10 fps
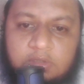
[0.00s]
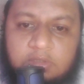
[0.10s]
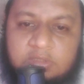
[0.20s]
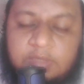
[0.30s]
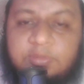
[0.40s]

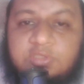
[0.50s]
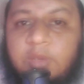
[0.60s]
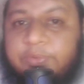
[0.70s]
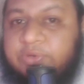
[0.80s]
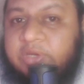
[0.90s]
Suppose you
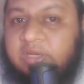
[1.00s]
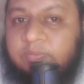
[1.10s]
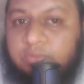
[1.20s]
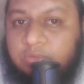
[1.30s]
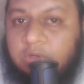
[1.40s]
have created
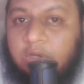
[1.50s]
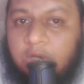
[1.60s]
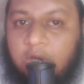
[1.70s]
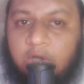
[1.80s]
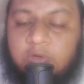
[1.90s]
a book
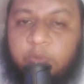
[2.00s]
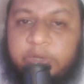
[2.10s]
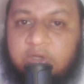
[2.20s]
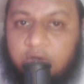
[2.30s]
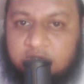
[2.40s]
on
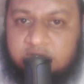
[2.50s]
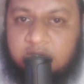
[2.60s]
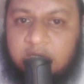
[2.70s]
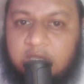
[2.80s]
weight loss.